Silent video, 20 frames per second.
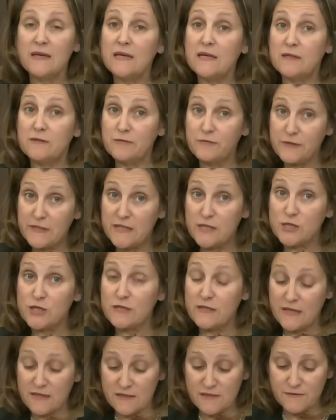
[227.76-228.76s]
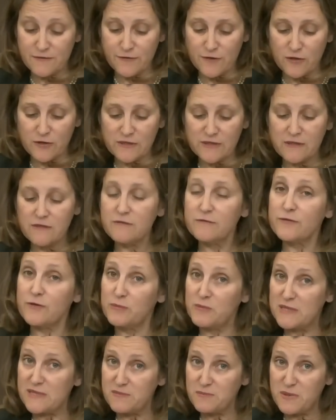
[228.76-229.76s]
Inflation has fallen
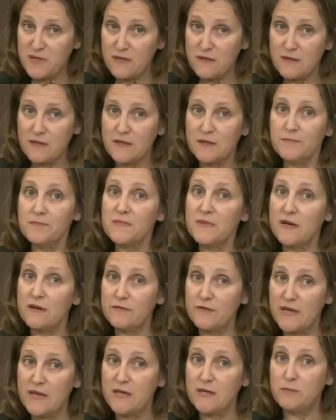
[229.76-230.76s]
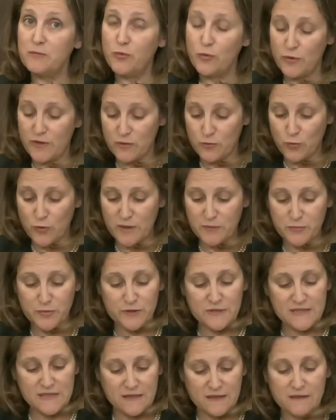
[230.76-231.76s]
from its peak of
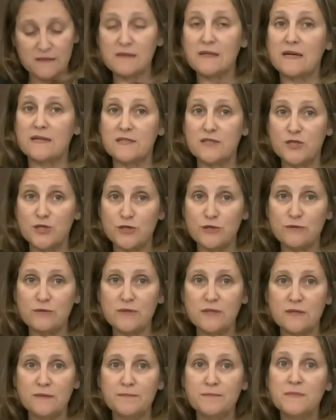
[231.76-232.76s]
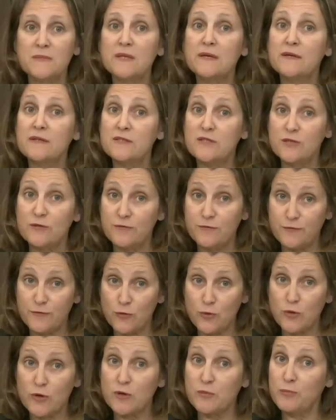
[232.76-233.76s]
8.1% last June to
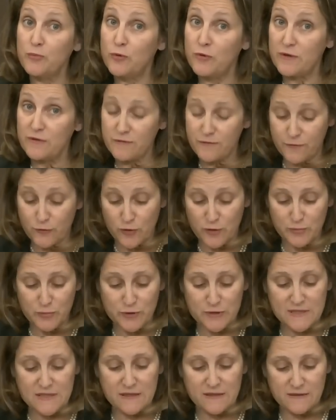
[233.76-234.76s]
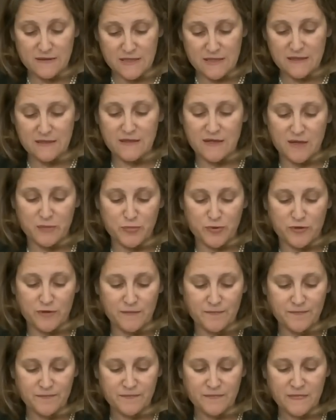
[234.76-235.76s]
4.4% in April.
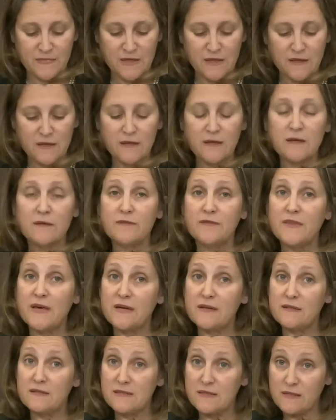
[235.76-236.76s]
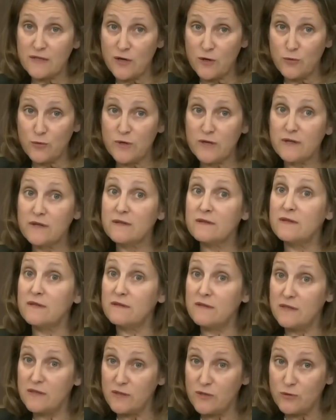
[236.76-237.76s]
That is lower than
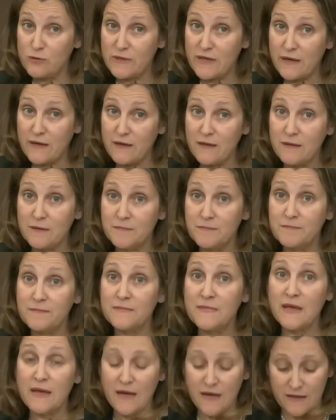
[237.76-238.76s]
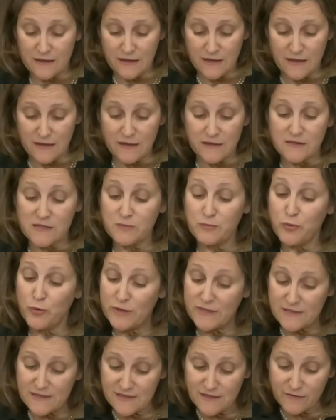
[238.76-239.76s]
the UK at
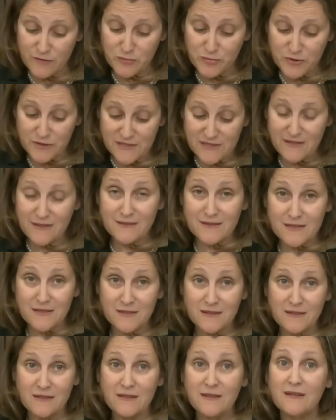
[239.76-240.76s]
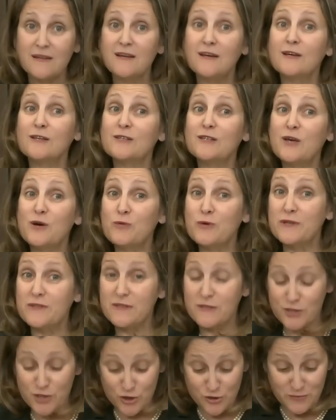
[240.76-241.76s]
8.7%, lower
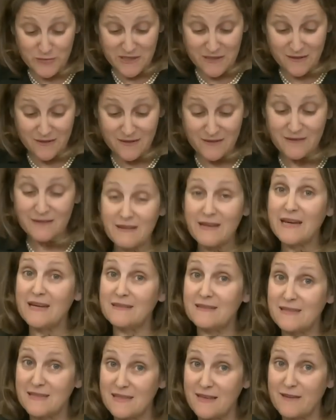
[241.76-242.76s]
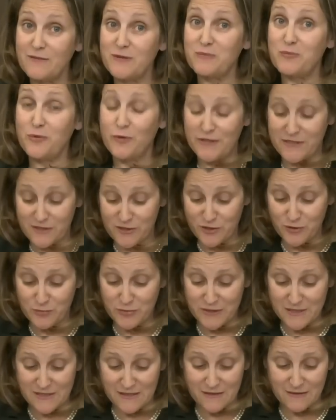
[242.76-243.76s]
than Germany at
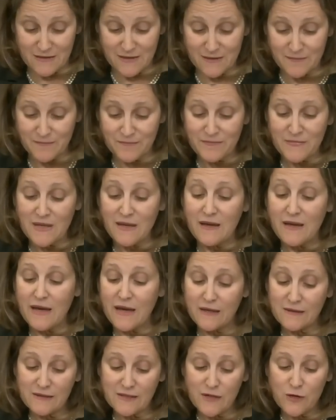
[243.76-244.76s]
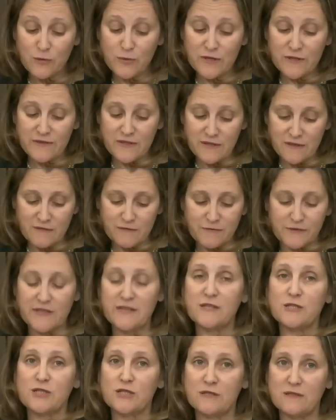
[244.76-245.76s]
7.2%, and lower than
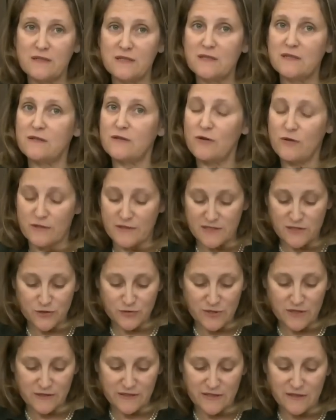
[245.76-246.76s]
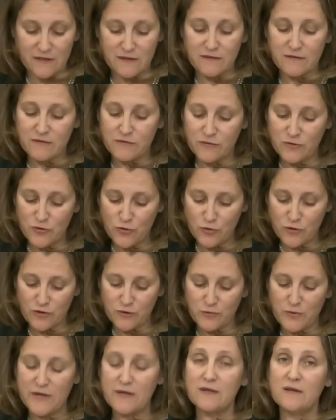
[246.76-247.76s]
inflation in Australia,
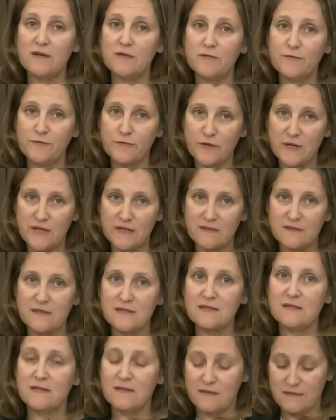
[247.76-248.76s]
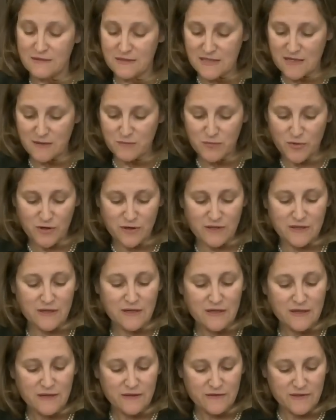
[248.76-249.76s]
Norway, France, Denmark,
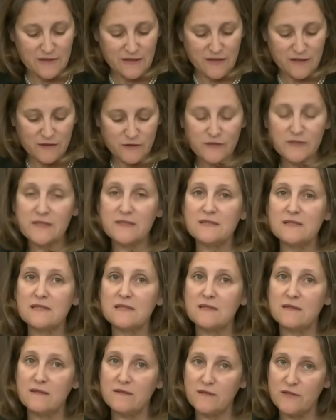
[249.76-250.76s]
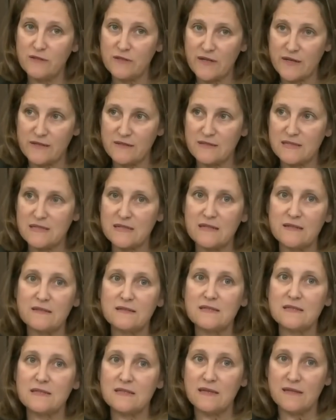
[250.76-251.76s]
the Netherlands, the United
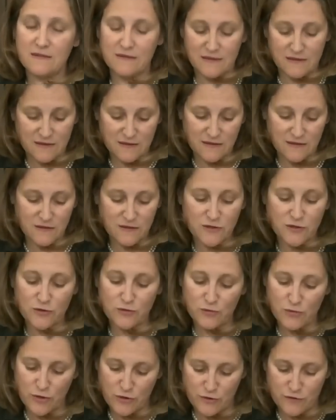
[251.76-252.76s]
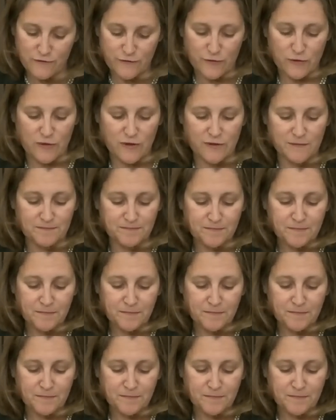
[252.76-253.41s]
States, and the EU overall.